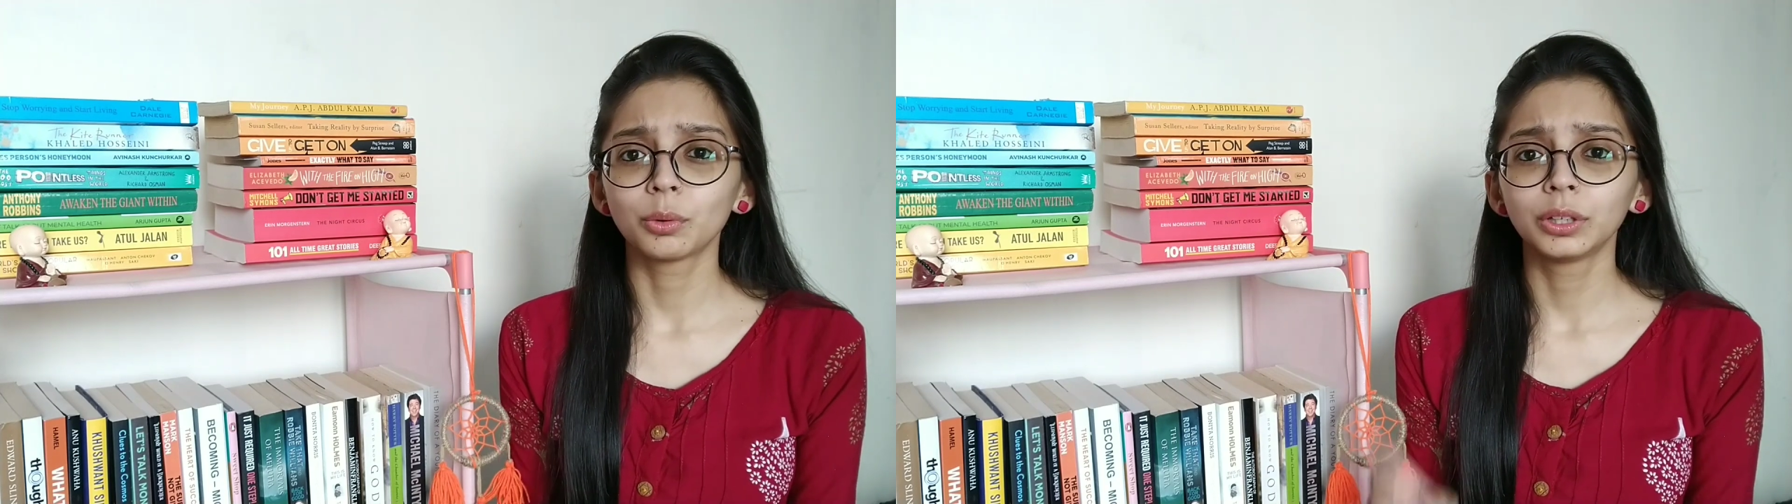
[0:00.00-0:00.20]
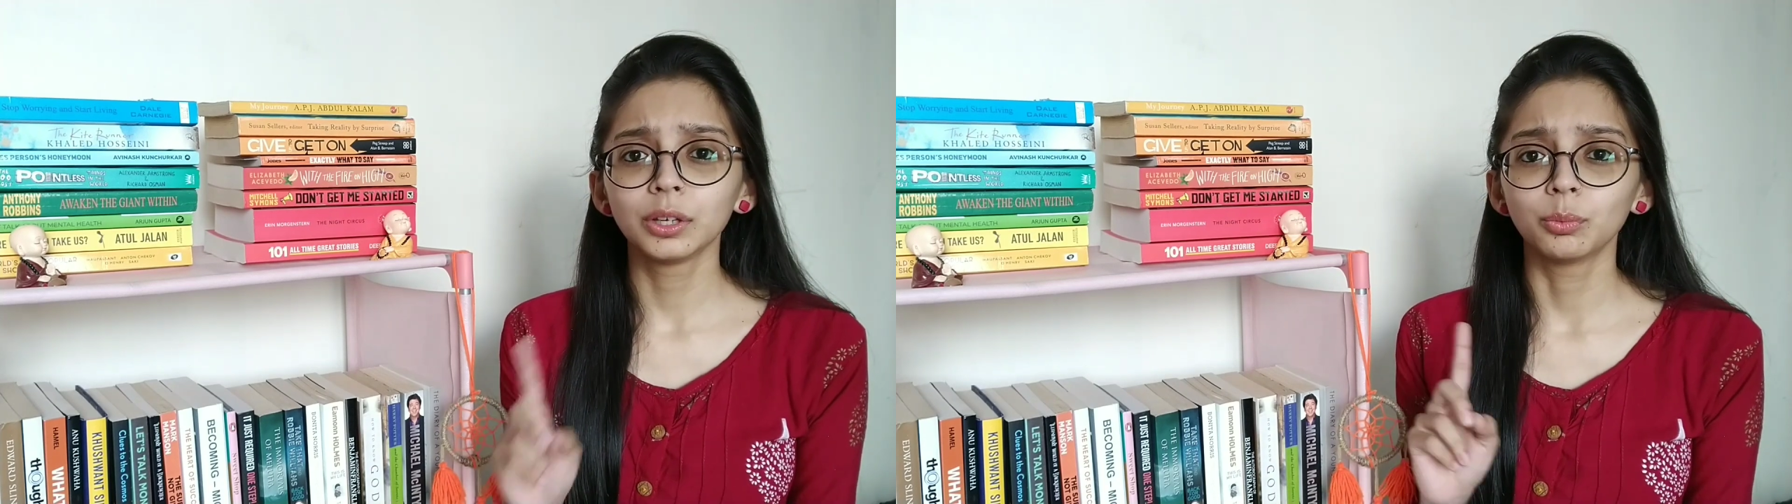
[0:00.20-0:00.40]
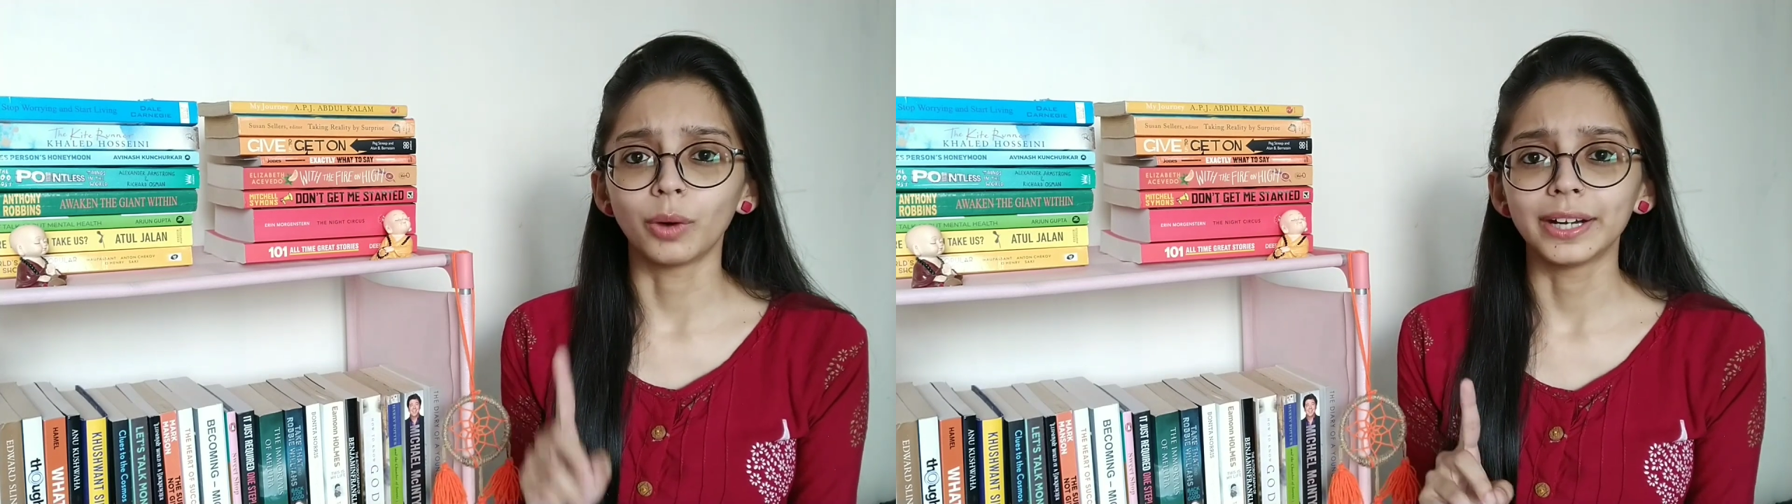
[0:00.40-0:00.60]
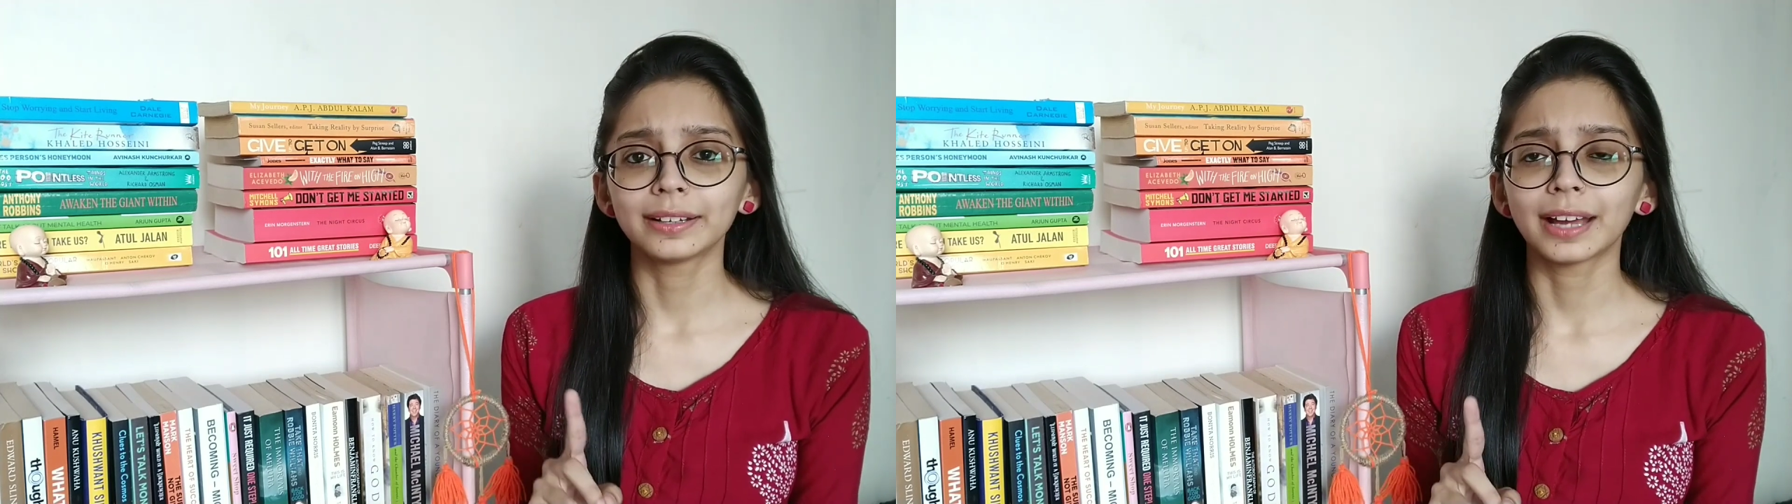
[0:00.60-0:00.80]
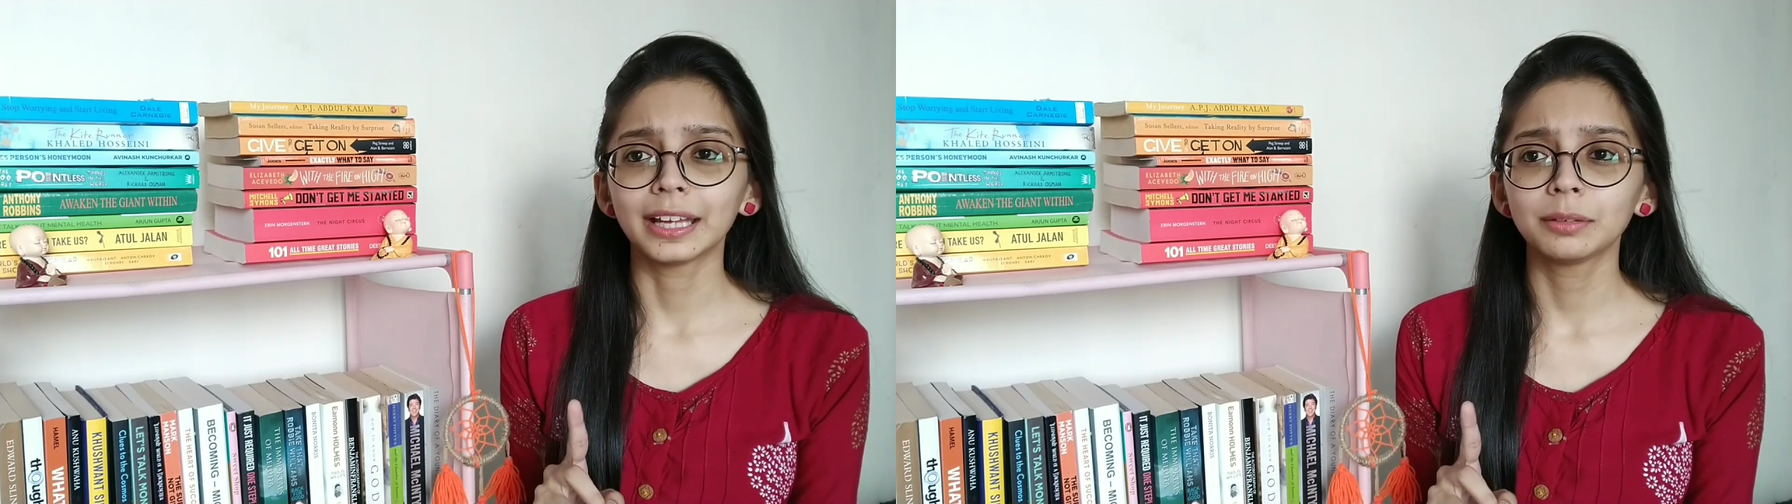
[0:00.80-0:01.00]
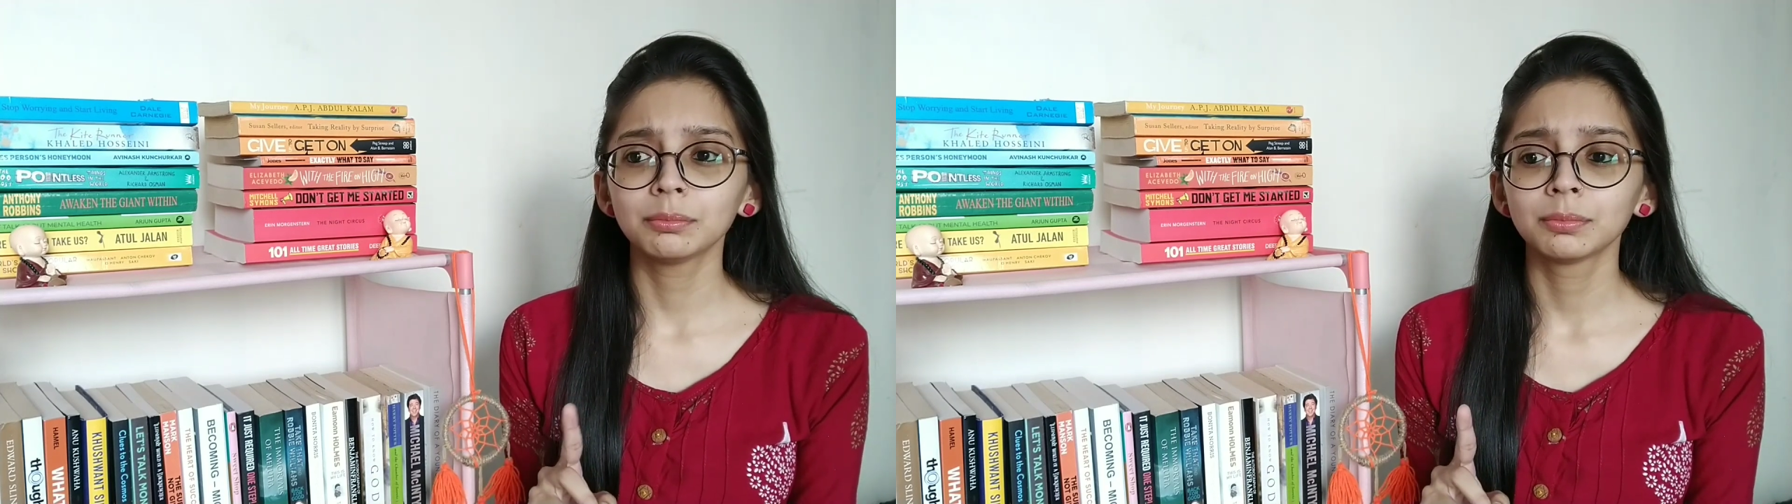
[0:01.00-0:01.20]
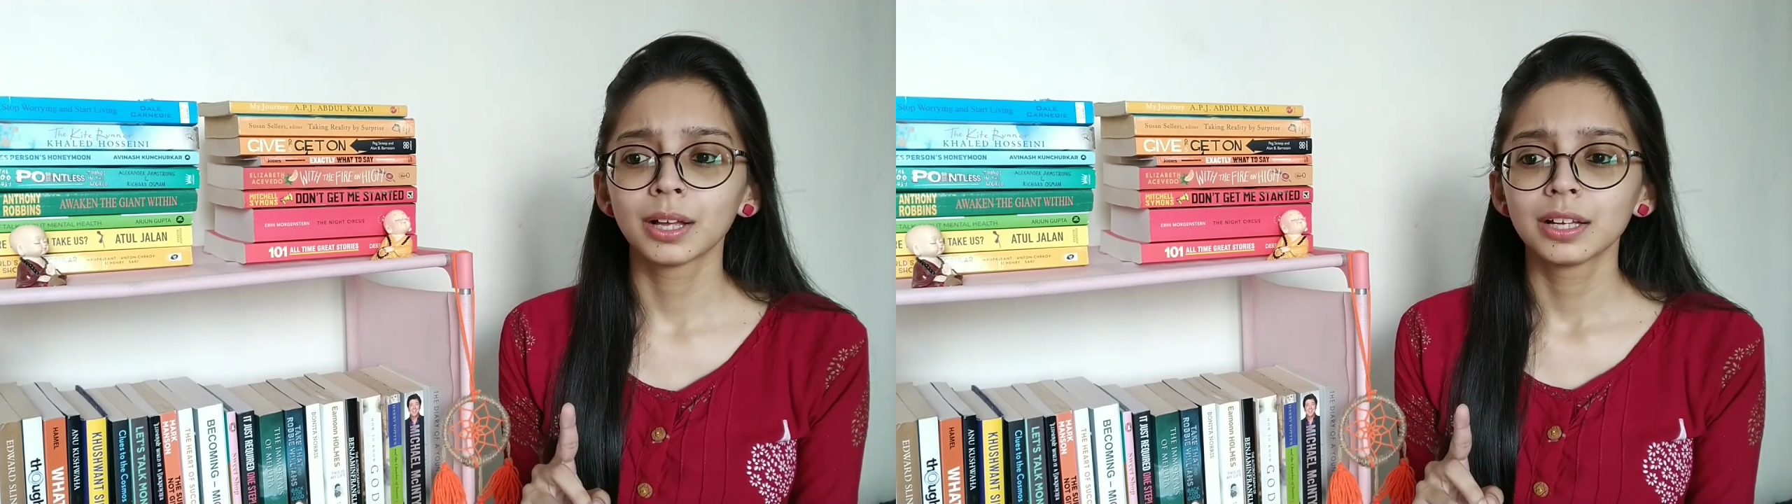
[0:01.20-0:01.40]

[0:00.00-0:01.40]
only one time,